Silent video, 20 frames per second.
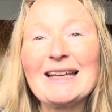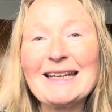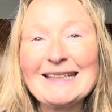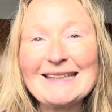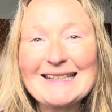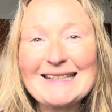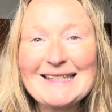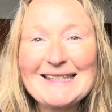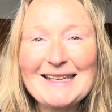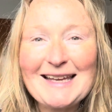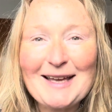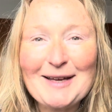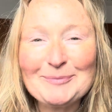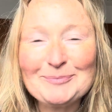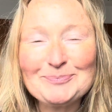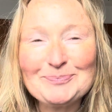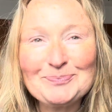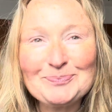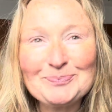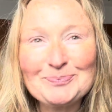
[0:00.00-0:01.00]
it's
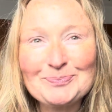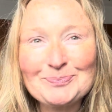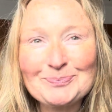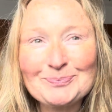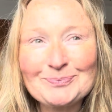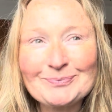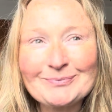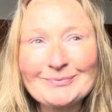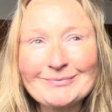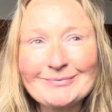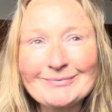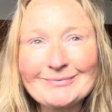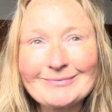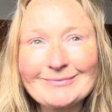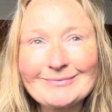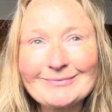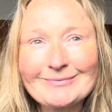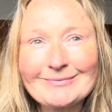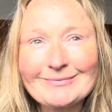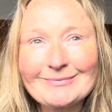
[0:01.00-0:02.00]
um,
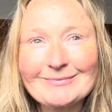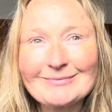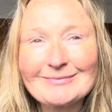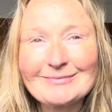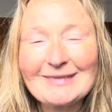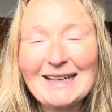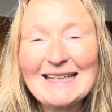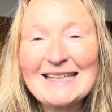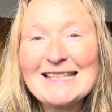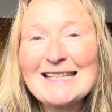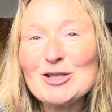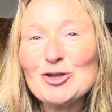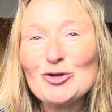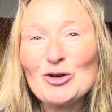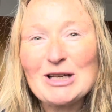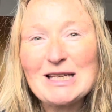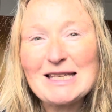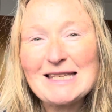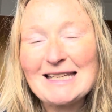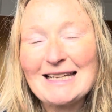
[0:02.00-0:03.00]
it's
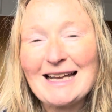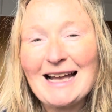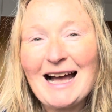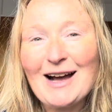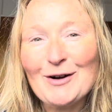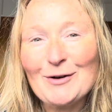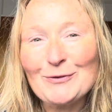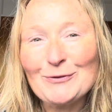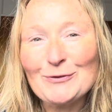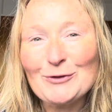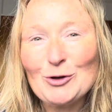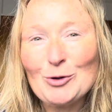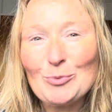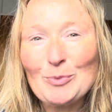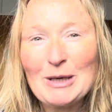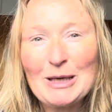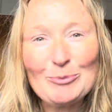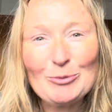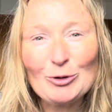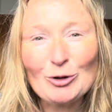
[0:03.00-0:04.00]
interesting how few
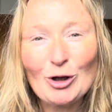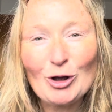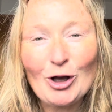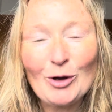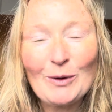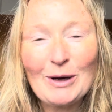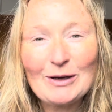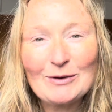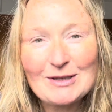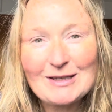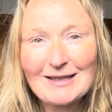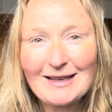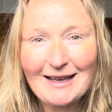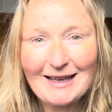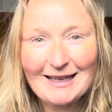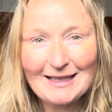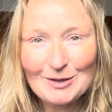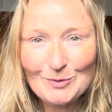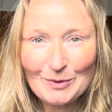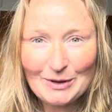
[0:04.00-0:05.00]
people go
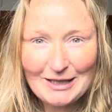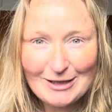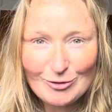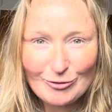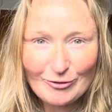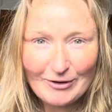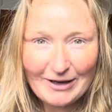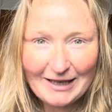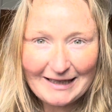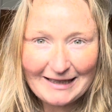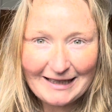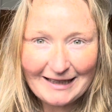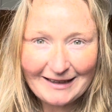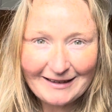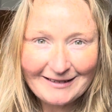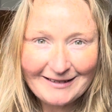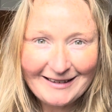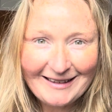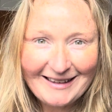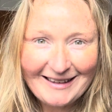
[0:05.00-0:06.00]
outside when it's
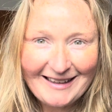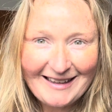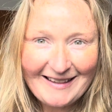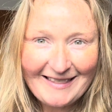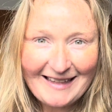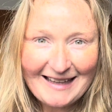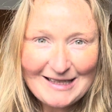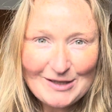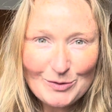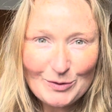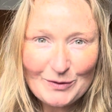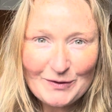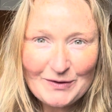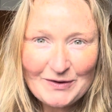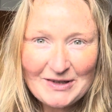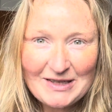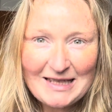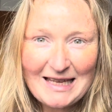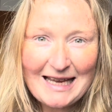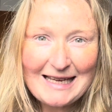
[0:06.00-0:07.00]
raining. They sort of
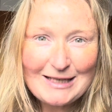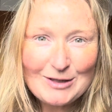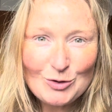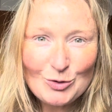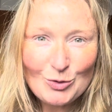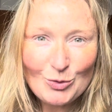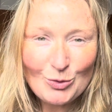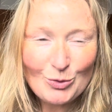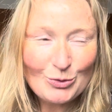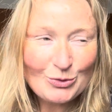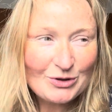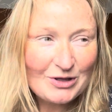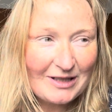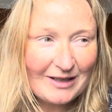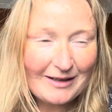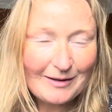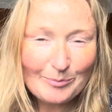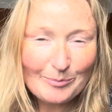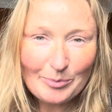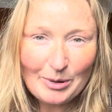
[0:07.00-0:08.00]
stay indoors
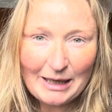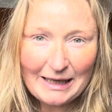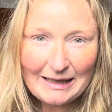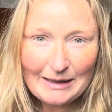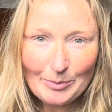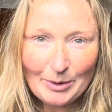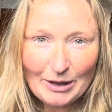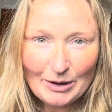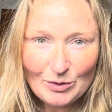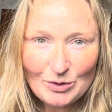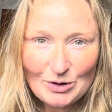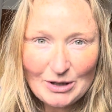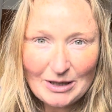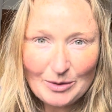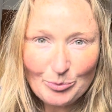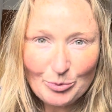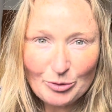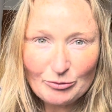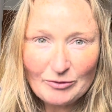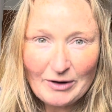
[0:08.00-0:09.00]
and complain about
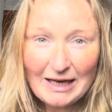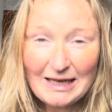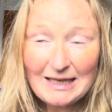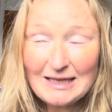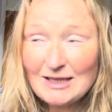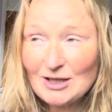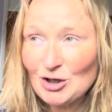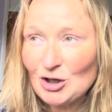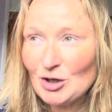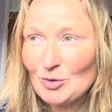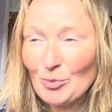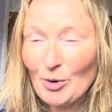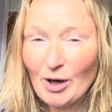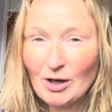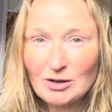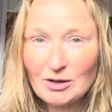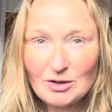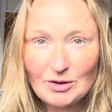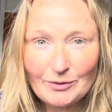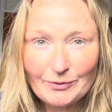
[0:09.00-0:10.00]
it. But rain is just
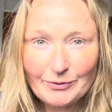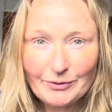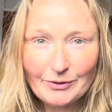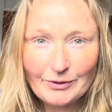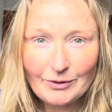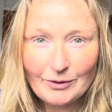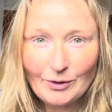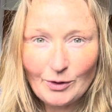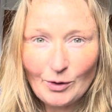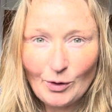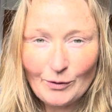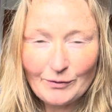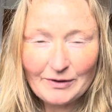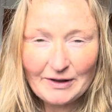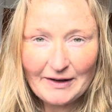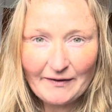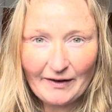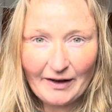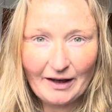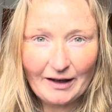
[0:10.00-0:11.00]
part of, of
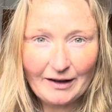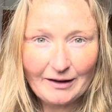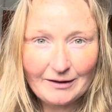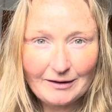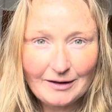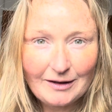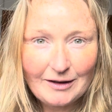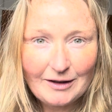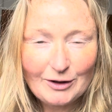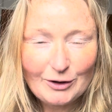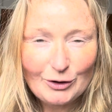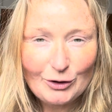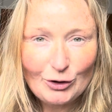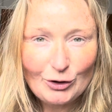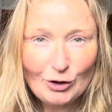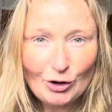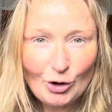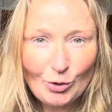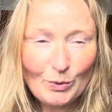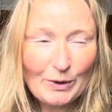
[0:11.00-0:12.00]
living. You
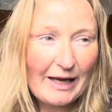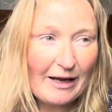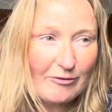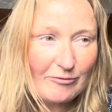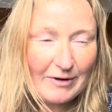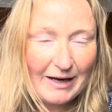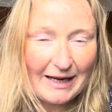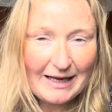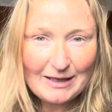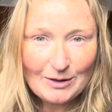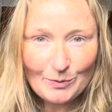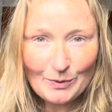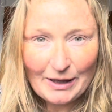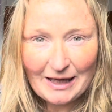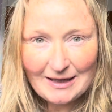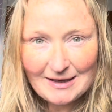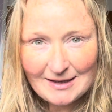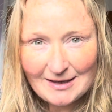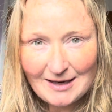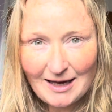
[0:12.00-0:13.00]
know, we get rain, we
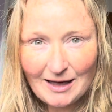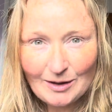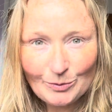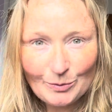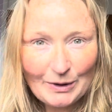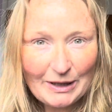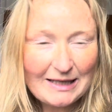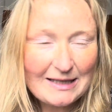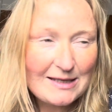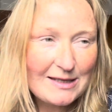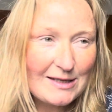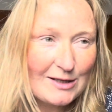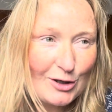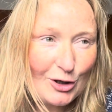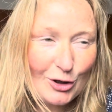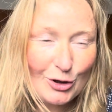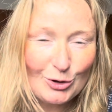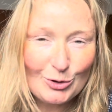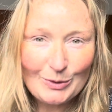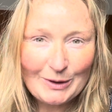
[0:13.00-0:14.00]
get sun, we get
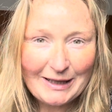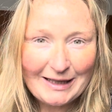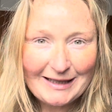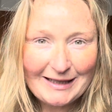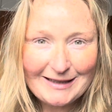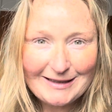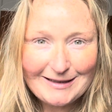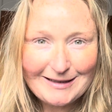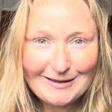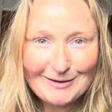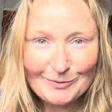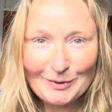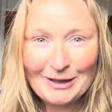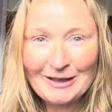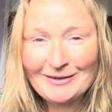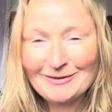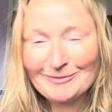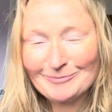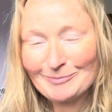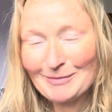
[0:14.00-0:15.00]
snow, we get, well,
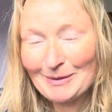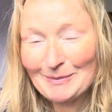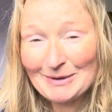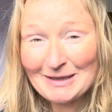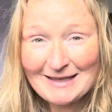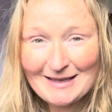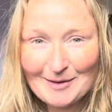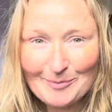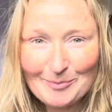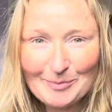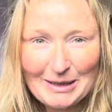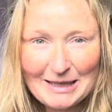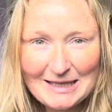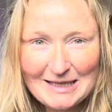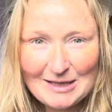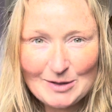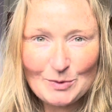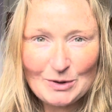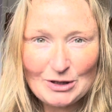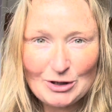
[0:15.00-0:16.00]
maybe in some
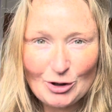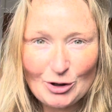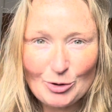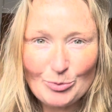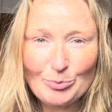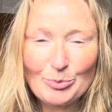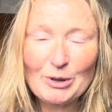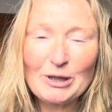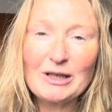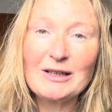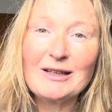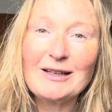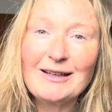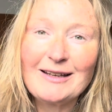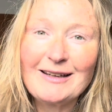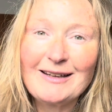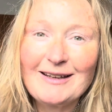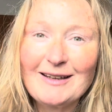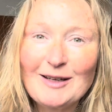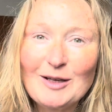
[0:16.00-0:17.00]
places we don't, but
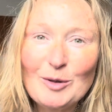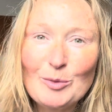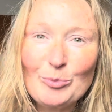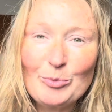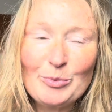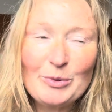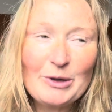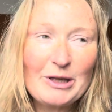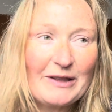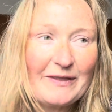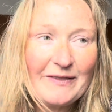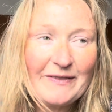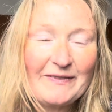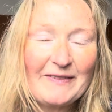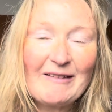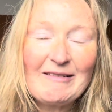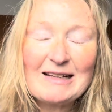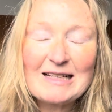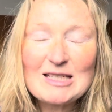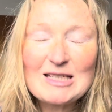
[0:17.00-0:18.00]
but
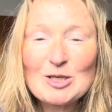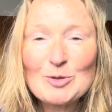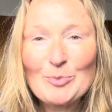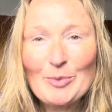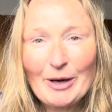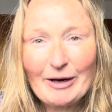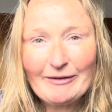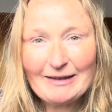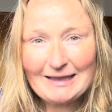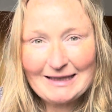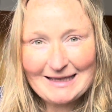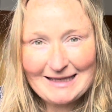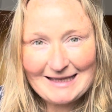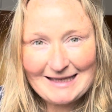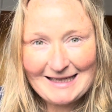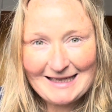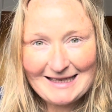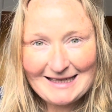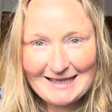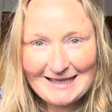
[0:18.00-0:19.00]
their
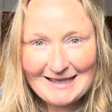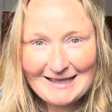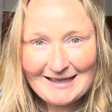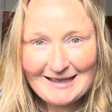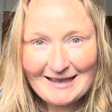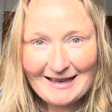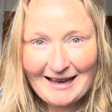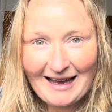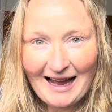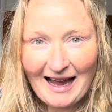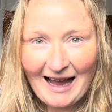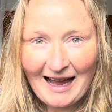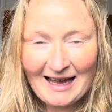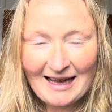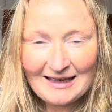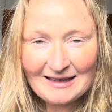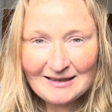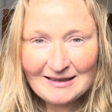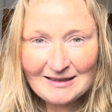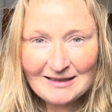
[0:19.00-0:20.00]
experiences
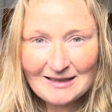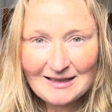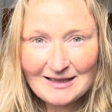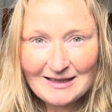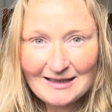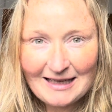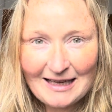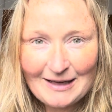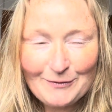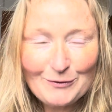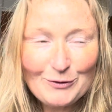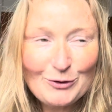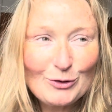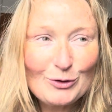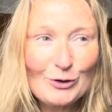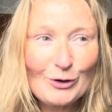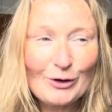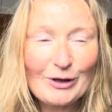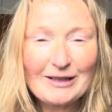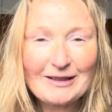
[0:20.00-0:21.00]
and if you
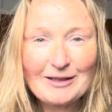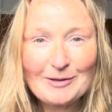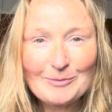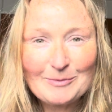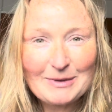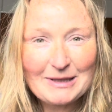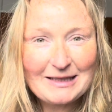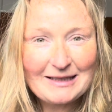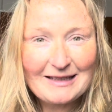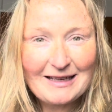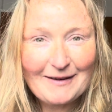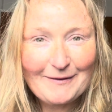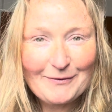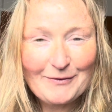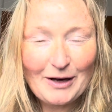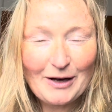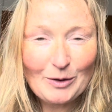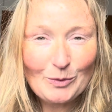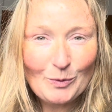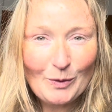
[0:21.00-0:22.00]
look at them in
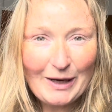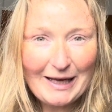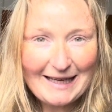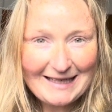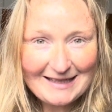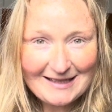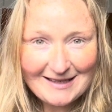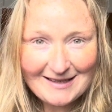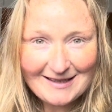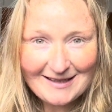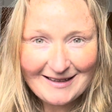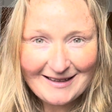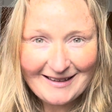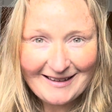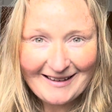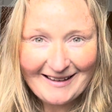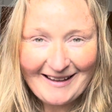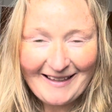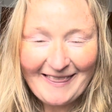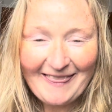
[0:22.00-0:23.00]
fun ways,
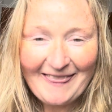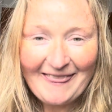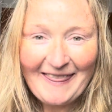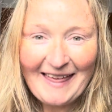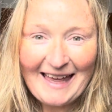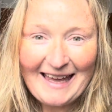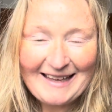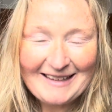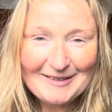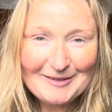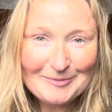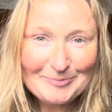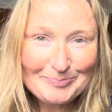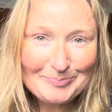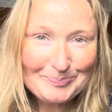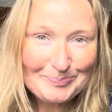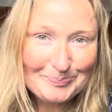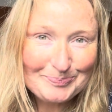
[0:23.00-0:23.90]
then,